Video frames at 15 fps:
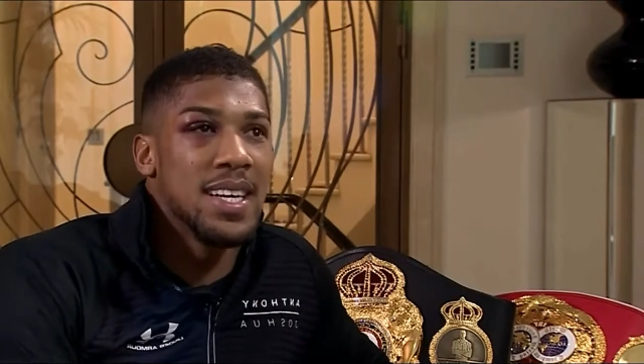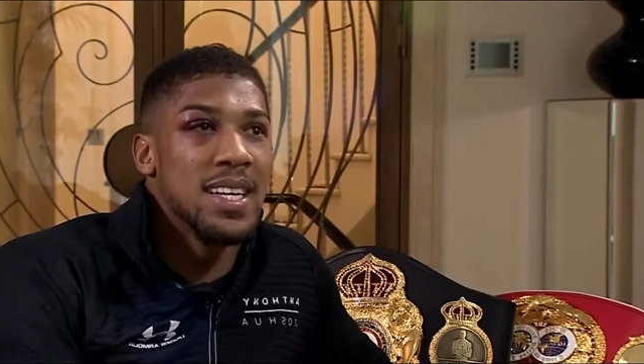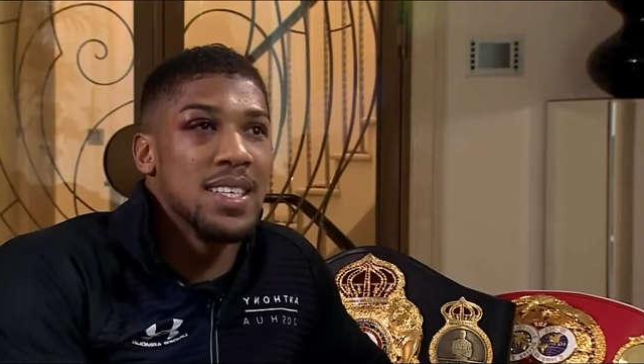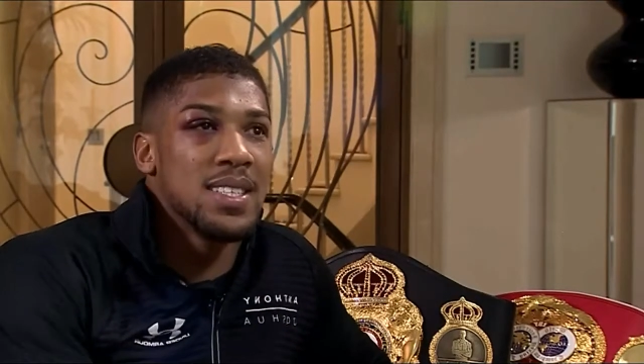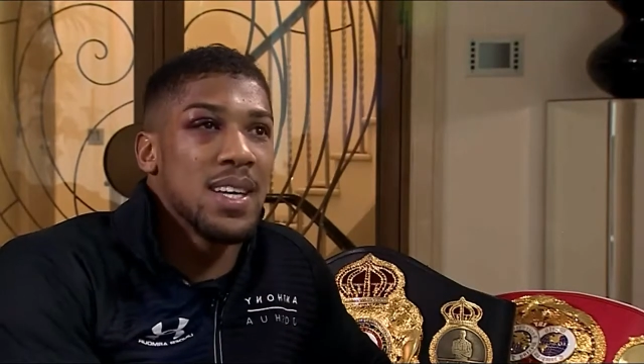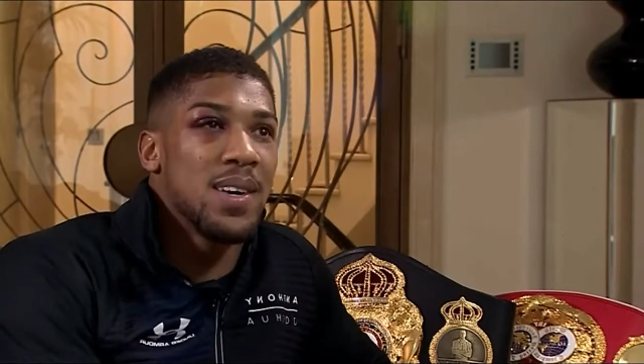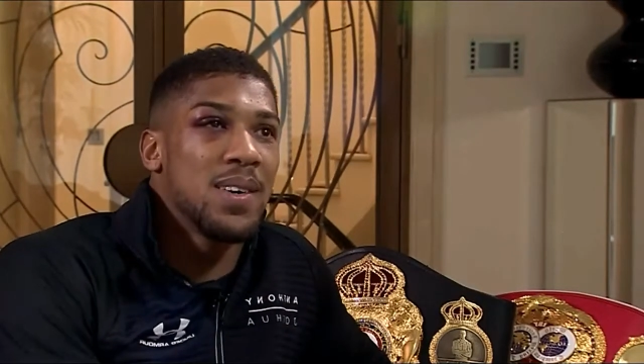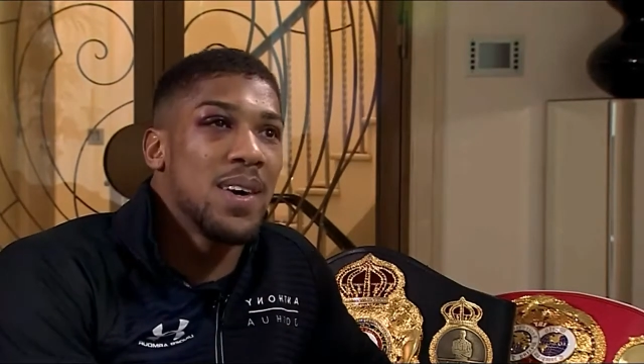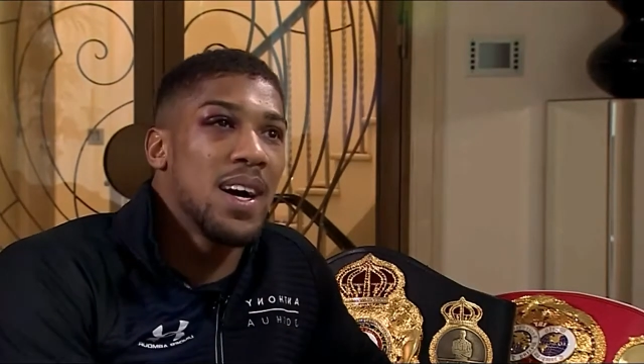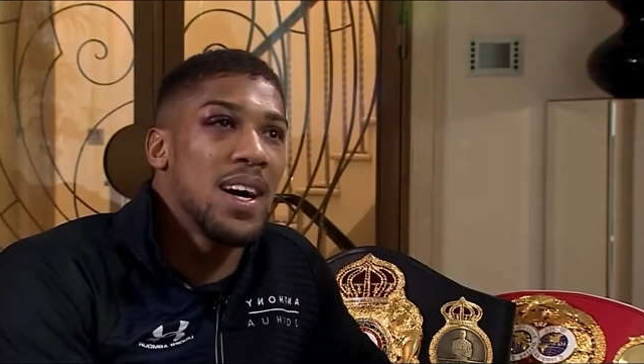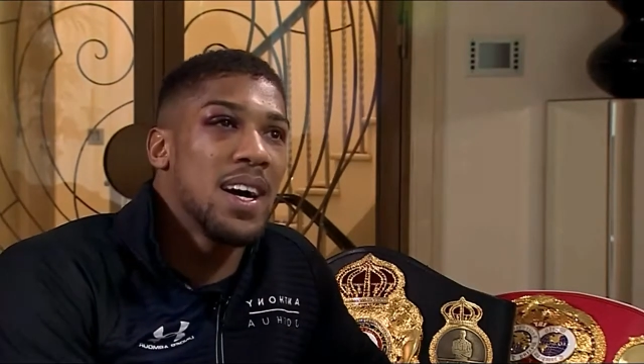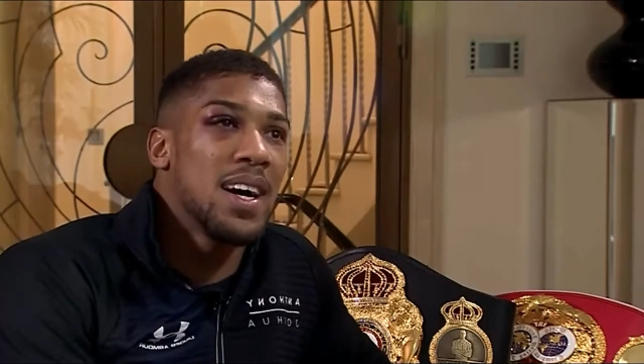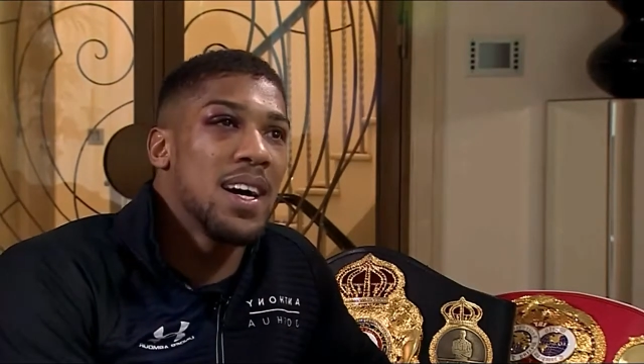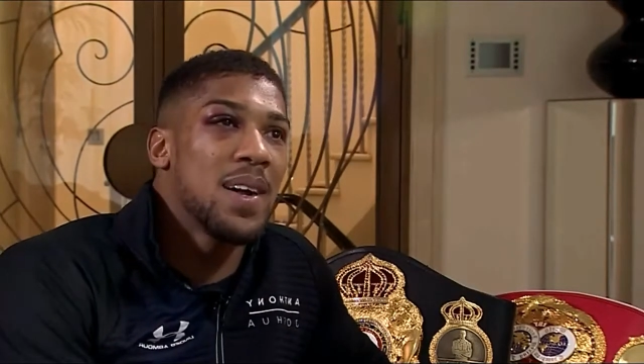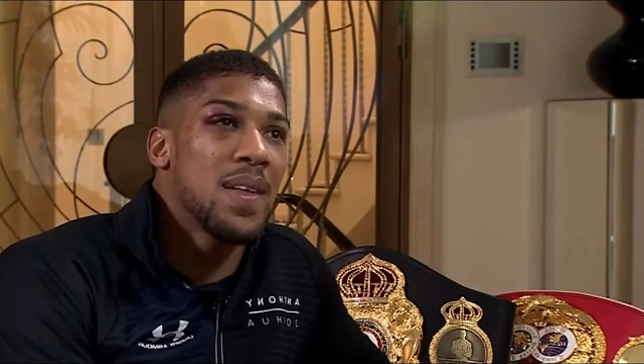
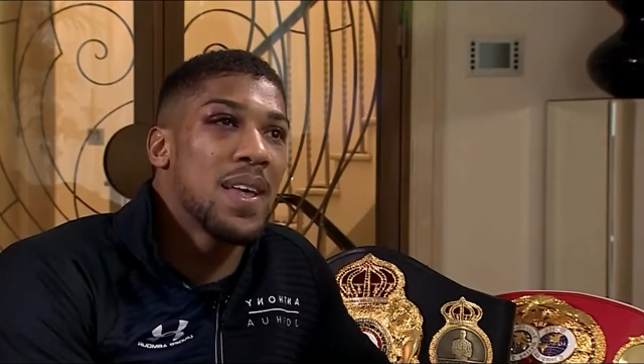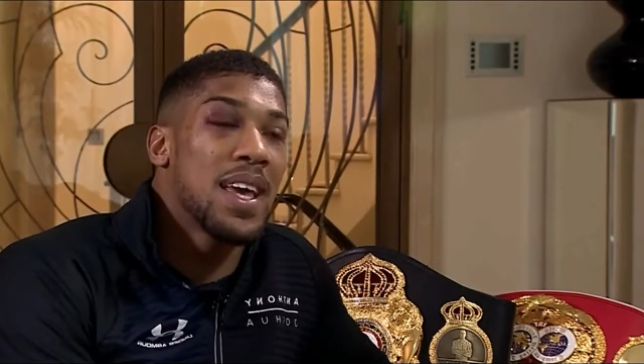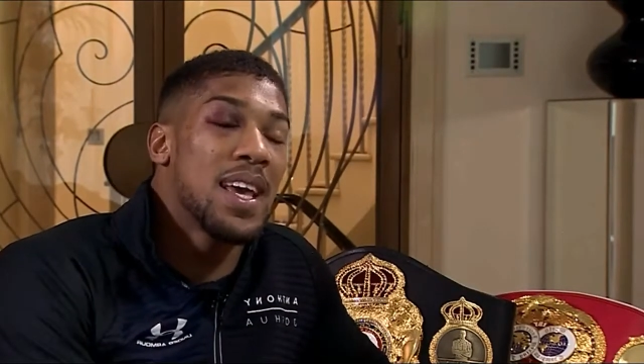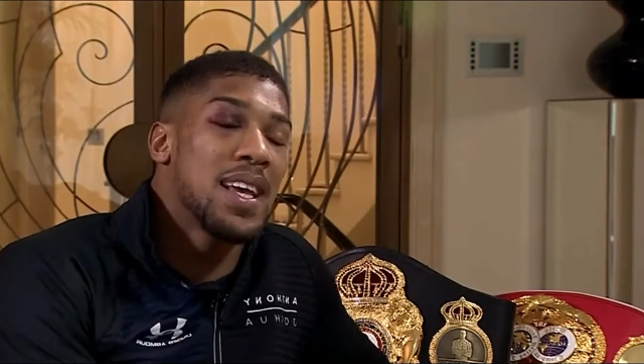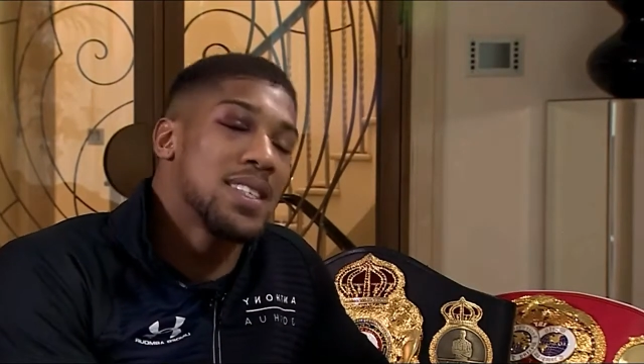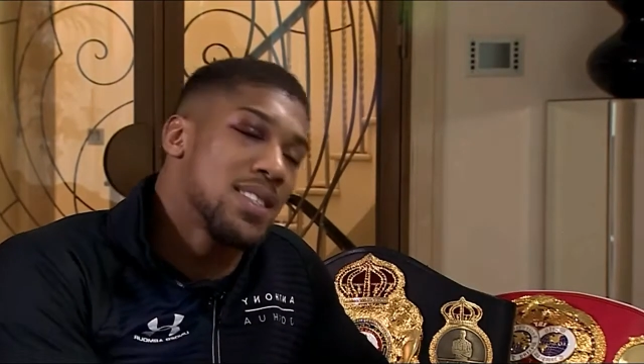So it is